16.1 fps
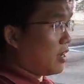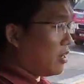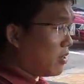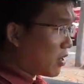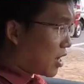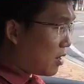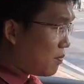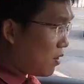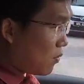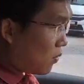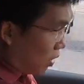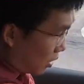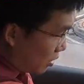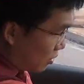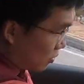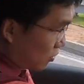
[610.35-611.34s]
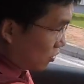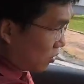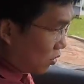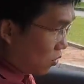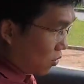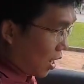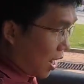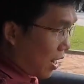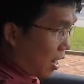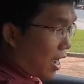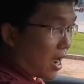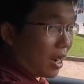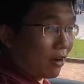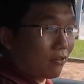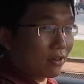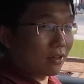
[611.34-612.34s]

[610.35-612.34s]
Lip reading: Then you come back, wow, hard.